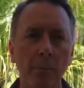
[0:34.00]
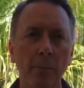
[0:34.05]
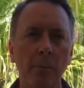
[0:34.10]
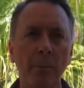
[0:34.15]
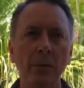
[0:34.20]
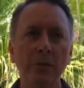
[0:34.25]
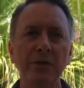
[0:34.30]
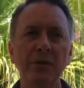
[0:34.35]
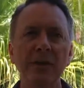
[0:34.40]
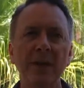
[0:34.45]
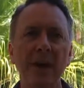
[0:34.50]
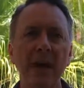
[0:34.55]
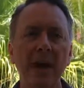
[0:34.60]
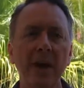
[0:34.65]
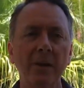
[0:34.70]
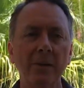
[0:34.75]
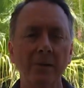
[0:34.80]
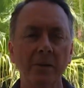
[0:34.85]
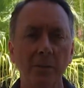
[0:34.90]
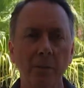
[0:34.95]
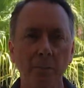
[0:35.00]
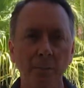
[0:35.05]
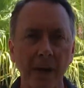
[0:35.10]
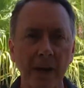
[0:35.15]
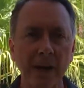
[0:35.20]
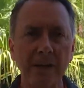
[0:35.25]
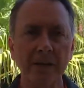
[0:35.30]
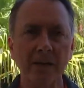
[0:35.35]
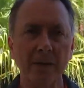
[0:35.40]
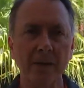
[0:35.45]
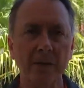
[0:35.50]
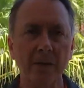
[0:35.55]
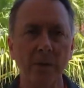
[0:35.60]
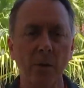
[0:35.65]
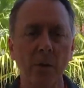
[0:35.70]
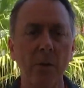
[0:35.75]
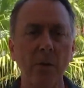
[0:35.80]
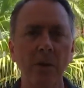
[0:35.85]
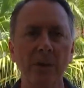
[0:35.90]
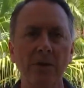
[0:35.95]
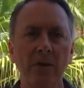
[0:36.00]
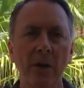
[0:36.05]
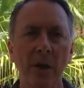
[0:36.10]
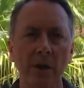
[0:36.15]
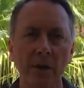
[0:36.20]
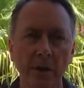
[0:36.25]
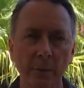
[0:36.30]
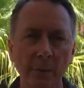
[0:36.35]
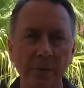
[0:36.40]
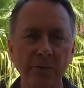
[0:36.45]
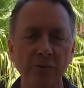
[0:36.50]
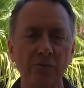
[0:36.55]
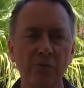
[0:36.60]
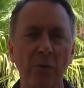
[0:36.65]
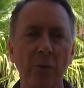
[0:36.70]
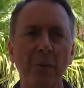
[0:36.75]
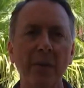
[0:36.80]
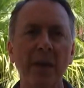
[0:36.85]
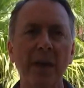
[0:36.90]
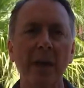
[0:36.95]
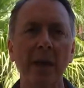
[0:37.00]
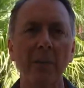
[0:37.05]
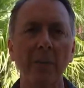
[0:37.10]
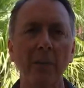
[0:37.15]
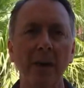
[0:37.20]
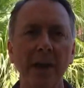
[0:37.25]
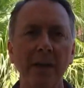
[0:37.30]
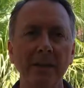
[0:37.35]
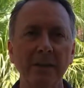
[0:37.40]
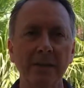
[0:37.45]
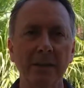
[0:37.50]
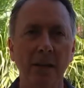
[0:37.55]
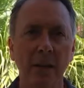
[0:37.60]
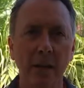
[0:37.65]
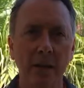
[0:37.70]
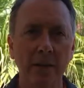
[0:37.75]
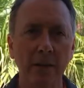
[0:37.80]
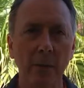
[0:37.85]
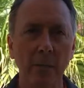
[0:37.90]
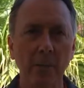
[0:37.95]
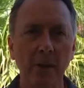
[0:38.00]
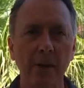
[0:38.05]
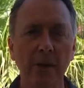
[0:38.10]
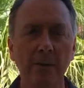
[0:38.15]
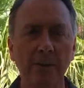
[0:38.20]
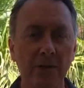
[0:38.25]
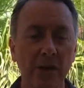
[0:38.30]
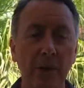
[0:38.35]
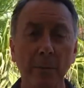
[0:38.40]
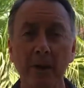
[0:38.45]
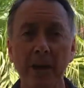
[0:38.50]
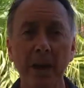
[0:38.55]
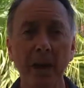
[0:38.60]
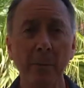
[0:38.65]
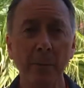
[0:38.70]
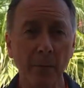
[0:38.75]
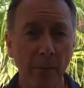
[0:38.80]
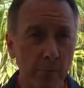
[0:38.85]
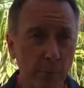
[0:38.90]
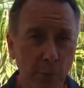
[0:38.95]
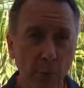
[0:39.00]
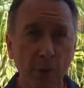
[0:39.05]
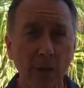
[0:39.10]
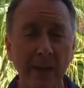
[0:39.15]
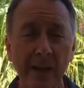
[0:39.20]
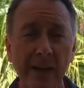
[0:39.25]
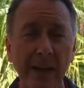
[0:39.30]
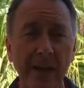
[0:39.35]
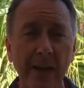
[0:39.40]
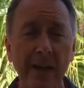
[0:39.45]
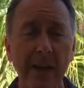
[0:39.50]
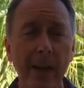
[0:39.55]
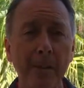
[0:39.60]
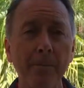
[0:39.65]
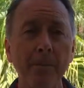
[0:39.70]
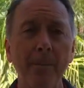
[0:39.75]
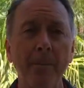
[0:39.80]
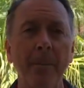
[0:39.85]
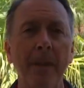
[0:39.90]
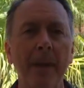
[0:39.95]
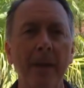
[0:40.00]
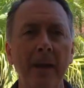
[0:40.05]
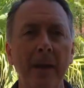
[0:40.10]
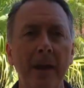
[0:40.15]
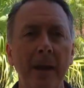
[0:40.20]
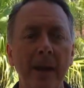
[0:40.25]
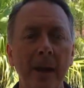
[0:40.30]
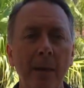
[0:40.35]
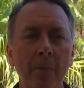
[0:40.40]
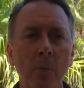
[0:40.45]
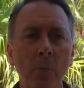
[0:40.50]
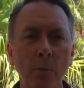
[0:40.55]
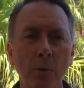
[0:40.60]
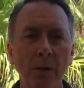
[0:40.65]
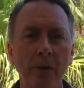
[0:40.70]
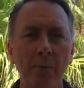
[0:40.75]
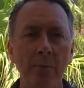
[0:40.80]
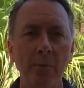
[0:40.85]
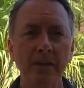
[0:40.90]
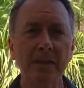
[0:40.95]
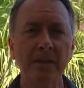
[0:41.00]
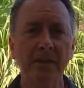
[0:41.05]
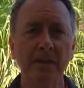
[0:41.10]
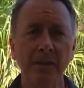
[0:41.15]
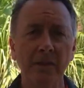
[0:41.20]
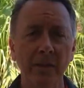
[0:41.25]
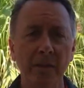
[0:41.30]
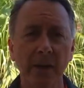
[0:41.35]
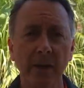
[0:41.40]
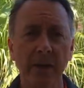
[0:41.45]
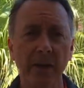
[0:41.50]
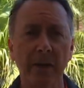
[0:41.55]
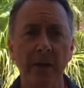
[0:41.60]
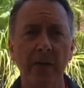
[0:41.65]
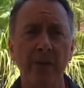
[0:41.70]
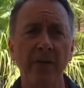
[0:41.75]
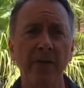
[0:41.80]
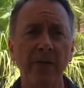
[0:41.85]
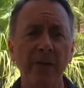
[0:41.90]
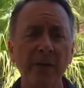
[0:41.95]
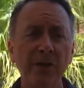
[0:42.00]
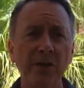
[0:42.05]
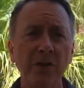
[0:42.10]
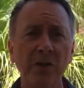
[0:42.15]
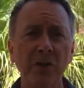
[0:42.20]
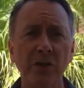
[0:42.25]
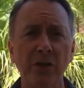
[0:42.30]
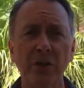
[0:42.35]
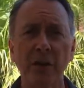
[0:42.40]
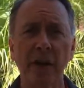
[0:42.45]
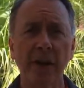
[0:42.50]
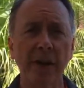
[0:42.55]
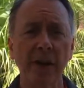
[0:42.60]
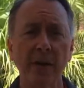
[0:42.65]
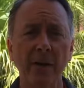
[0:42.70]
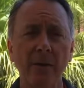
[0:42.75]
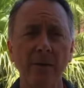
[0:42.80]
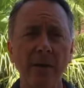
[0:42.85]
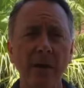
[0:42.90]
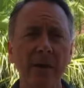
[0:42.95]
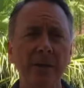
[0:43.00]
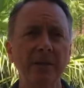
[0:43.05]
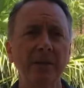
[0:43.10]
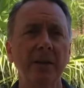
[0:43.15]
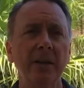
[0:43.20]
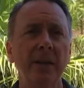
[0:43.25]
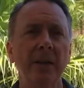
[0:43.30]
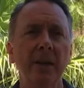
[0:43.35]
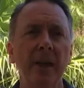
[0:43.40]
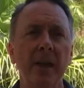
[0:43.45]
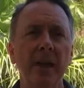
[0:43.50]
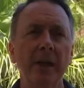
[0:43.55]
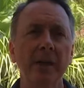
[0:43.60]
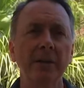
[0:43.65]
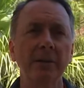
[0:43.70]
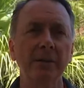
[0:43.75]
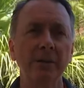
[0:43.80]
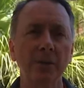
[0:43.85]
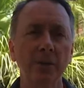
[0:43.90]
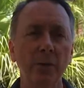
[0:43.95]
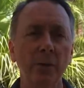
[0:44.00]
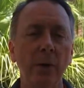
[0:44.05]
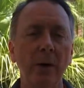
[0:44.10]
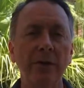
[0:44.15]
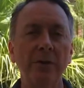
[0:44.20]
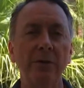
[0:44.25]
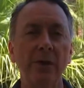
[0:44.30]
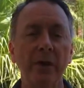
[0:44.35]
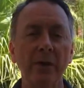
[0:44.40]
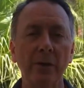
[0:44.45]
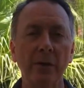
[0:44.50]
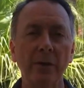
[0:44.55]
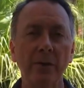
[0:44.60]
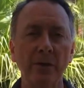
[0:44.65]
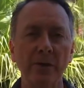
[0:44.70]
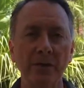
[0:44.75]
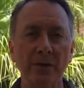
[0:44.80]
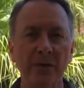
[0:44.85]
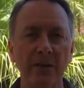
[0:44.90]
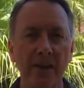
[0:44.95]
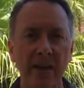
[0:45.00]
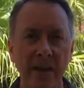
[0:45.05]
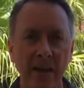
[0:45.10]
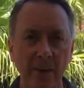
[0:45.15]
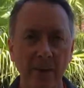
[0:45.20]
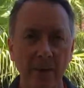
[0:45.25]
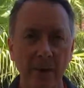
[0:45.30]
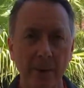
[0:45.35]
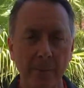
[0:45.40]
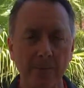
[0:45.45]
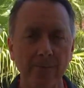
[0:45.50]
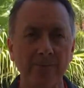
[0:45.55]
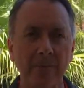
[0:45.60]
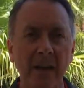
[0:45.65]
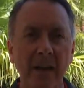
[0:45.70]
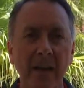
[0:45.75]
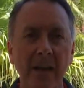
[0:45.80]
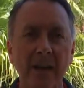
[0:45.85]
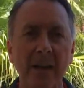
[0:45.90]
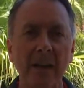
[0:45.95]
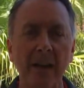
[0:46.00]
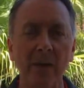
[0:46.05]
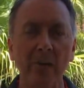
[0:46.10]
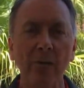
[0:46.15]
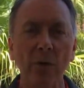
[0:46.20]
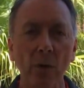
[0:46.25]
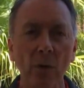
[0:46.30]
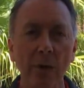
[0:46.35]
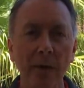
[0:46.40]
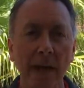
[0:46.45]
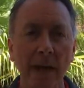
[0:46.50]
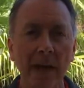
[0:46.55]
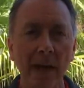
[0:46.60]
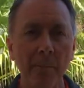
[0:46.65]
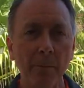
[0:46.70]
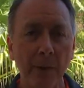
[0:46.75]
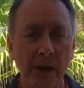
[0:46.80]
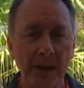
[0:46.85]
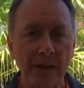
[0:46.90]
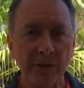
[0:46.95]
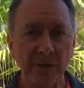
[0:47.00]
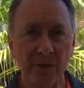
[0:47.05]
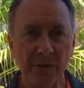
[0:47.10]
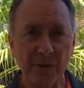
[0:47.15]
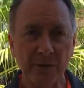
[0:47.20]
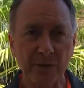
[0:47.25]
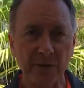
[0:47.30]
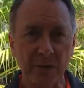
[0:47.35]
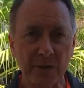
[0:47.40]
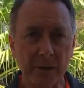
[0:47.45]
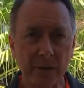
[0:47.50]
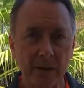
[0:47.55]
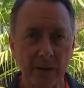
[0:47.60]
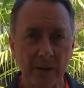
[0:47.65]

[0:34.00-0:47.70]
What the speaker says: pushing out bait all the time. They'll be dropping out baits, they'll be chumming up, burleying up with bits of fish and other things to attract those fish into the area. Now, if you're land-based fishing,